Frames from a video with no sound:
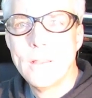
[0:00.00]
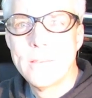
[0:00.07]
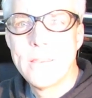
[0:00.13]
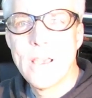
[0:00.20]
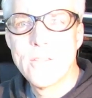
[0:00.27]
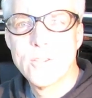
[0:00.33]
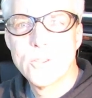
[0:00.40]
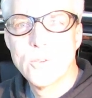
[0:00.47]

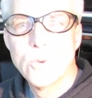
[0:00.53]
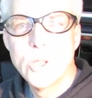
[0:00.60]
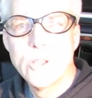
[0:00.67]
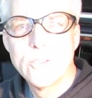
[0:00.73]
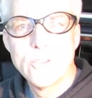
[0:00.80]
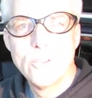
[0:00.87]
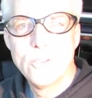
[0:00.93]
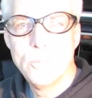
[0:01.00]
Now that the
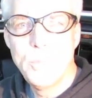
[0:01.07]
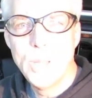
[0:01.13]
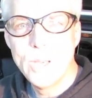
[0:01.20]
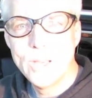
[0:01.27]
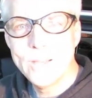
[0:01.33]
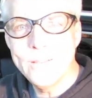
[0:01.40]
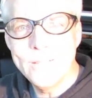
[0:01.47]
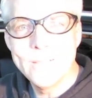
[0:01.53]
wheels are
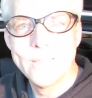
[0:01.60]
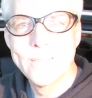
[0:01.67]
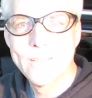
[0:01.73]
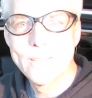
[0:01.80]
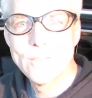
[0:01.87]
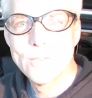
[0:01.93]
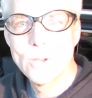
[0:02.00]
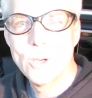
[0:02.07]
spinning,
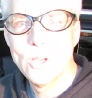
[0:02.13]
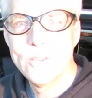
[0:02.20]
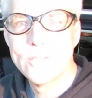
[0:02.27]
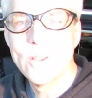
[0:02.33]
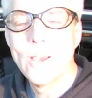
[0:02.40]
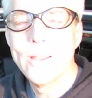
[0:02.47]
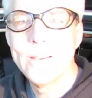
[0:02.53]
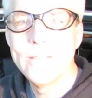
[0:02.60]
that's very
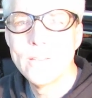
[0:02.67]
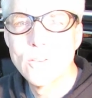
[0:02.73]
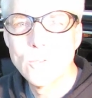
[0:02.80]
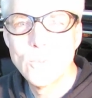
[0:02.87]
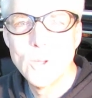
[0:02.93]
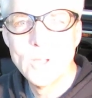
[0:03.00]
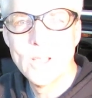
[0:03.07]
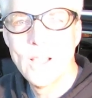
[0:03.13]
exciting. There's
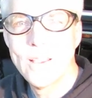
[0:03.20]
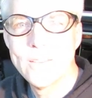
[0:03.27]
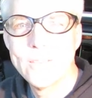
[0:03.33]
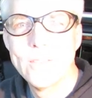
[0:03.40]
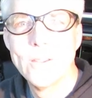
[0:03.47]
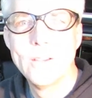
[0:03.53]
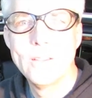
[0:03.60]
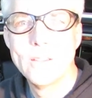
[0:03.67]
one
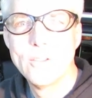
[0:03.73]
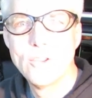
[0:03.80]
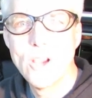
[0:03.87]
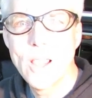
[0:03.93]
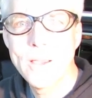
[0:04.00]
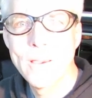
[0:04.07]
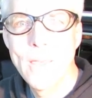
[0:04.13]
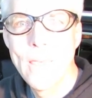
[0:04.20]
last thing to
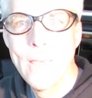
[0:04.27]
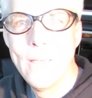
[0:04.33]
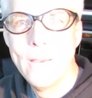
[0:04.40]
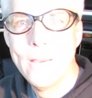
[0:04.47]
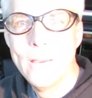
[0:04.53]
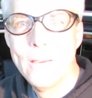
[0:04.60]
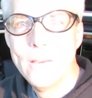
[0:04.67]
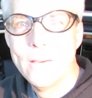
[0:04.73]
check,
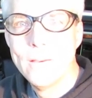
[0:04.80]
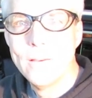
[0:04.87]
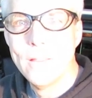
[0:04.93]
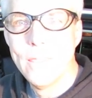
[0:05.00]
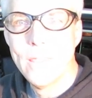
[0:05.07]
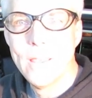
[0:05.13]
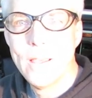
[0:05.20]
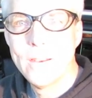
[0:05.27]

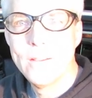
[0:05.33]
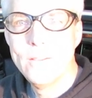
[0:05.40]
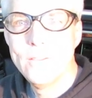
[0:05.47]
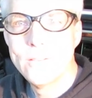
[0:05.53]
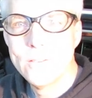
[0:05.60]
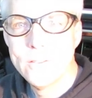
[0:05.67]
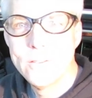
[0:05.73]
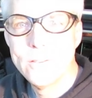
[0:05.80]
and that
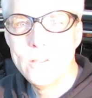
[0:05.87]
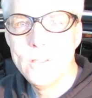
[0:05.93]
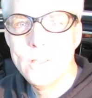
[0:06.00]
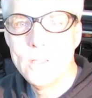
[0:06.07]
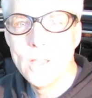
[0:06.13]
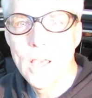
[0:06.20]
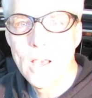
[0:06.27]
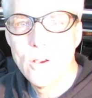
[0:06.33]
is to
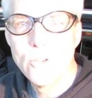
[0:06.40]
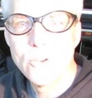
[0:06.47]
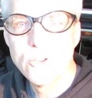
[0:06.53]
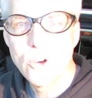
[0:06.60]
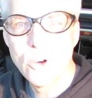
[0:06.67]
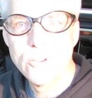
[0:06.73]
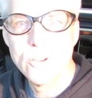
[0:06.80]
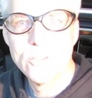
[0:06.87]
see how the
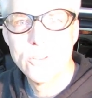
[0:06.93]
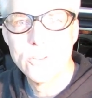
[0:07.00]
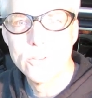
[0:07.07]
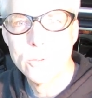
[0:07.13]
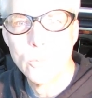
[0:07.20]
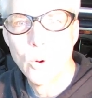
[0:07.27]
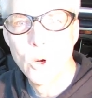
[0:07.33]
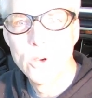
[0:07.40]
charging
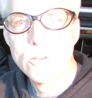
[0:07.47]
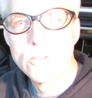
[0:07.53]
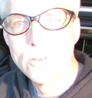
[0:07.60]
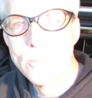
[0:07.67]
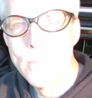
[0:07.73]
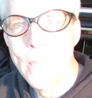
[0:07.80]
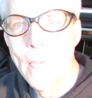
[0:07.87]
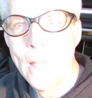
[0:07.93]
system works.
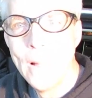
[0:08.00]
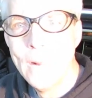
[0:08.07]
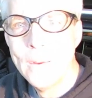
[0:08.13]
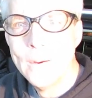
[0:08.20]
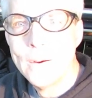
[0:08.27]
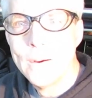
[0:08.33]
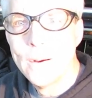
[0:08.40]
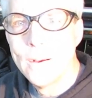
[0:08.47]

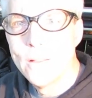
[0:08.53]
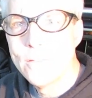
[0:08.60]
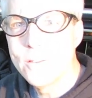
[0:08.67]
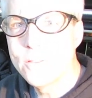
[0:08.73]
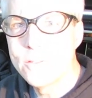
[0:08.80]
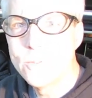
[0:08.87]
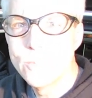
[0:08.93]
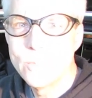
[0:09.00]
Uh,
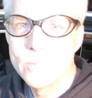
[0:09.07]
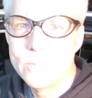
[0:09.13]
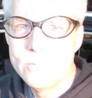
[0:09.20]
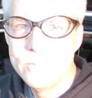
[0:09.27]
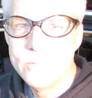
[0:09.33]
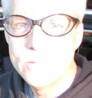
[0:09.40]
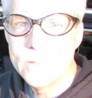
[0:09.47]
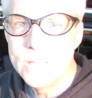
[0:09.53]
this
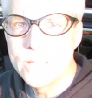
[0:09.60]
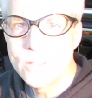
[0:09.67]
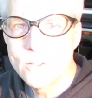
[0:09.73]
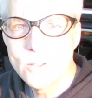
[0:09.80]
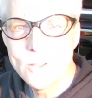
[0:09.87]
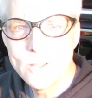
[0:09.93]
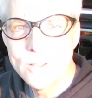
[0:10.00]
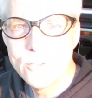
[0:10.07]

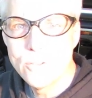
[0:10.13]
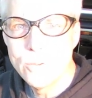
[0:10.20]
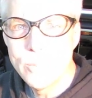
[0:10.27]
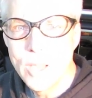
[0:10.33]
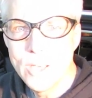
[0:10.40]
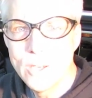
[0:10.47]
vehicle, as you may